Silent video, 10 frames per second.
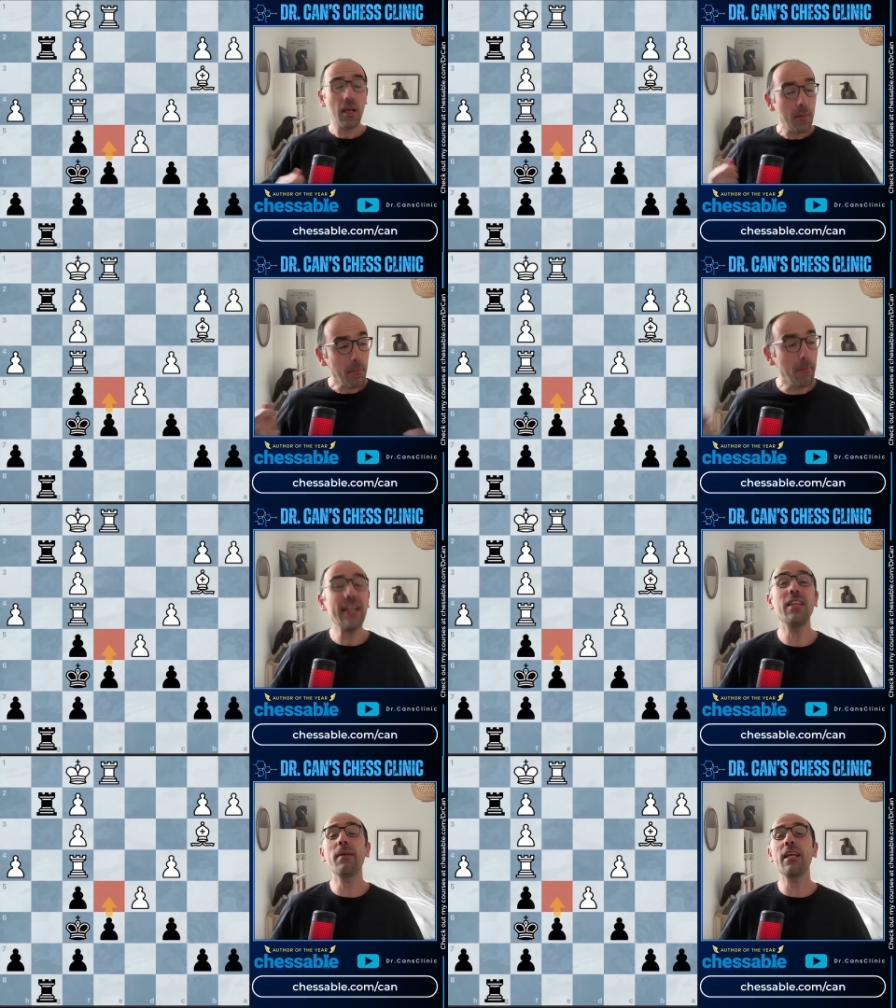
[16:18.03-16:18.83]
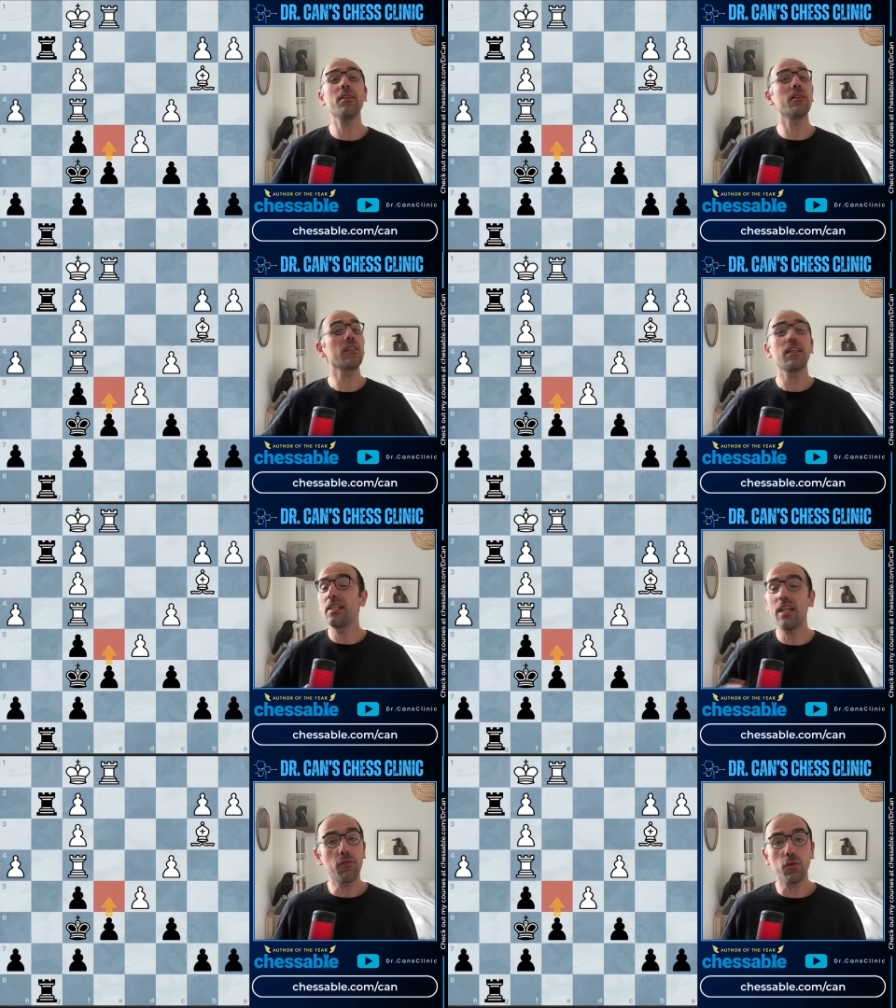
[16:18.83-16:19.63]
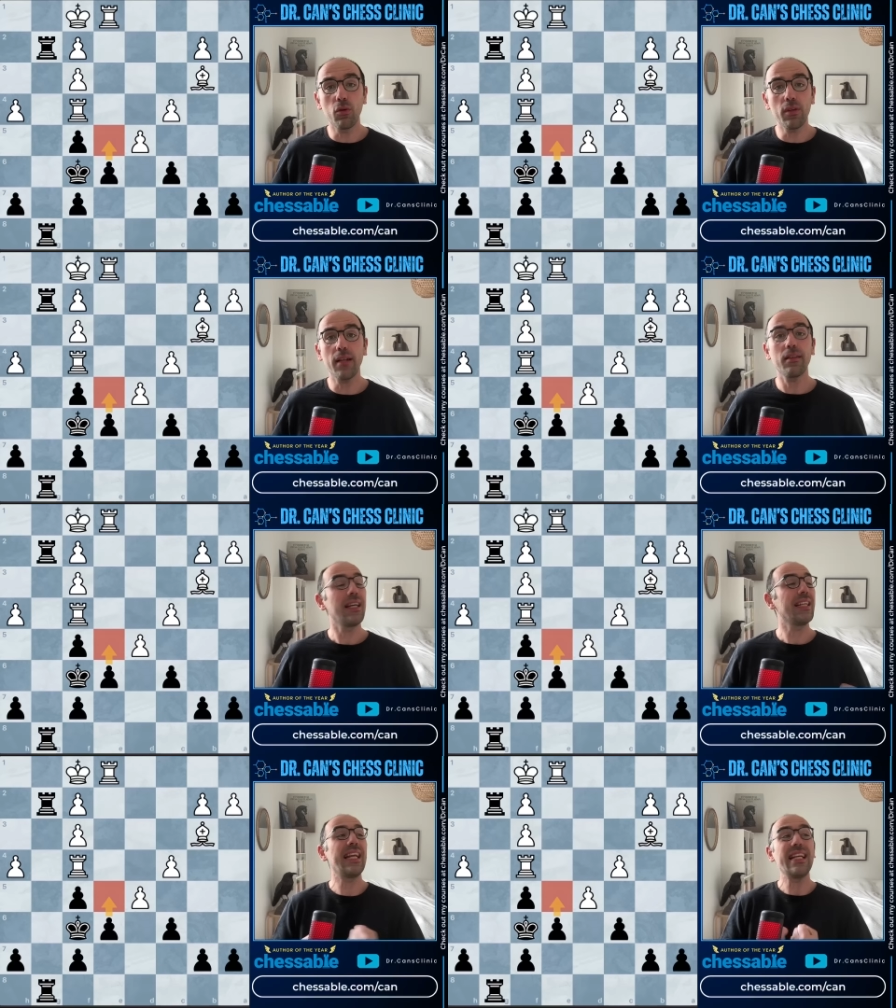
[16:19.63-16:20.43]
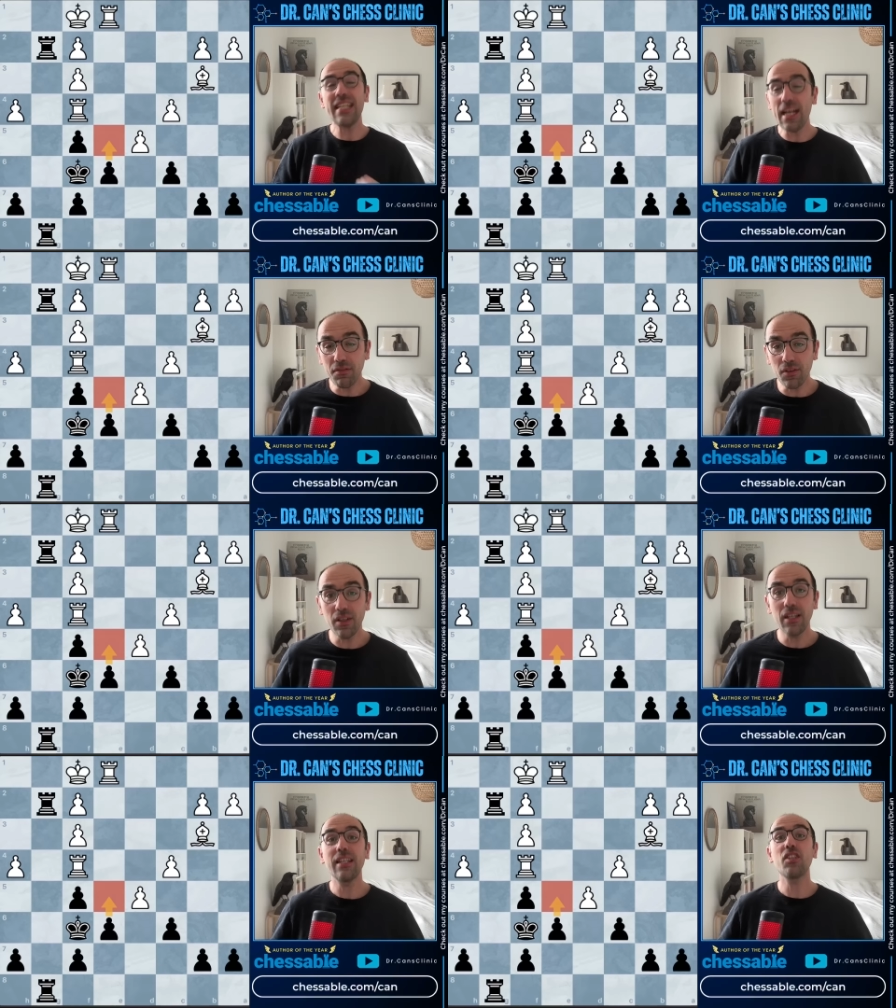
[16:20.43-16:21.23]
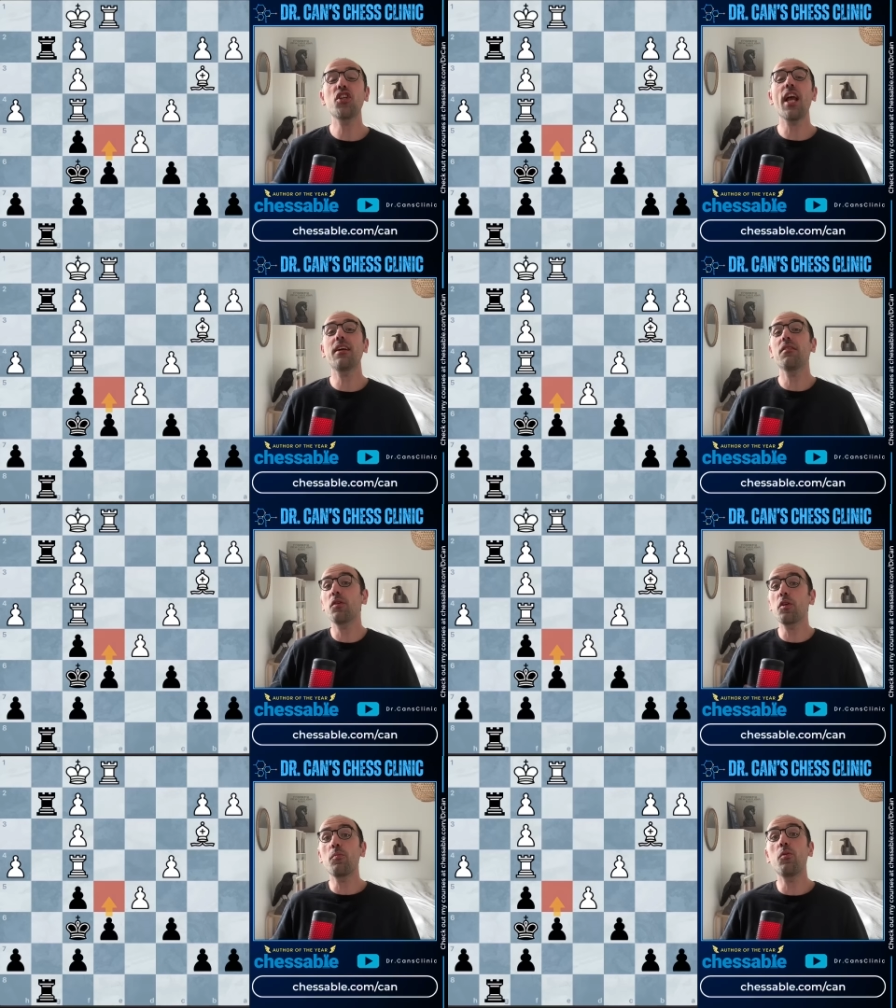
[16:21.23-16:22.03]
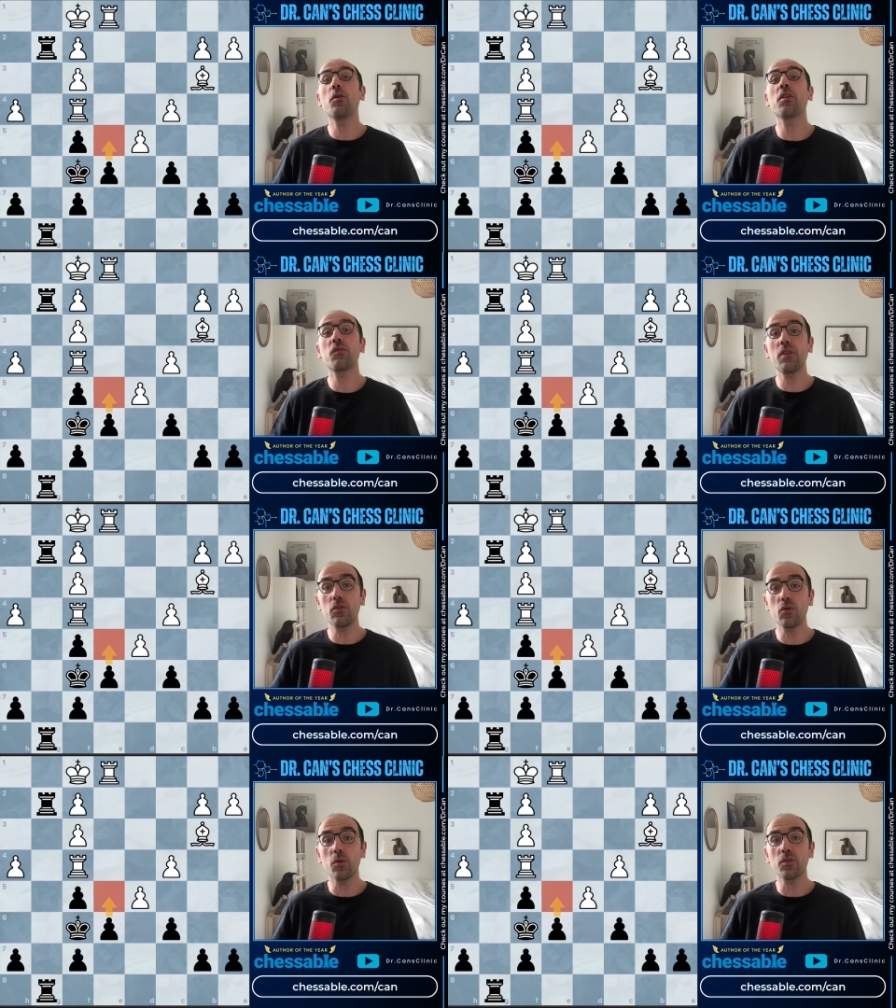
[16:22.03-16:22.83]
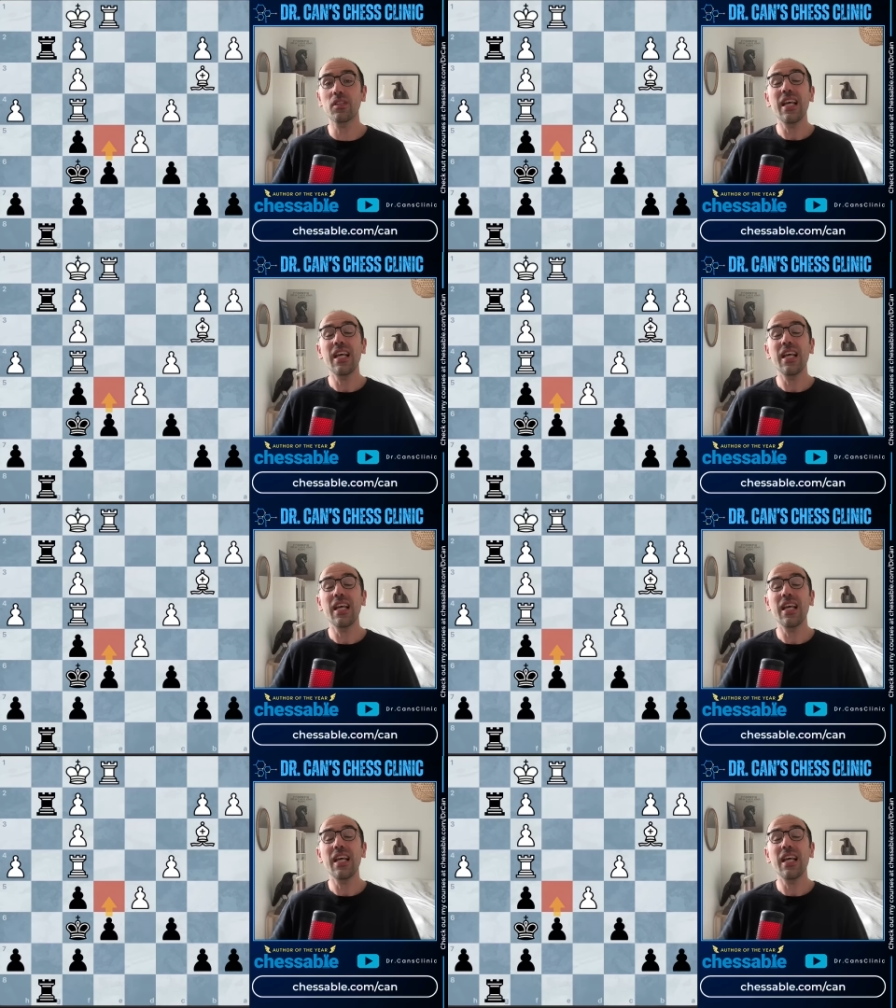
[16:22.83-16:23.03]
Many beginners never do that. They never check for the opponent's resources.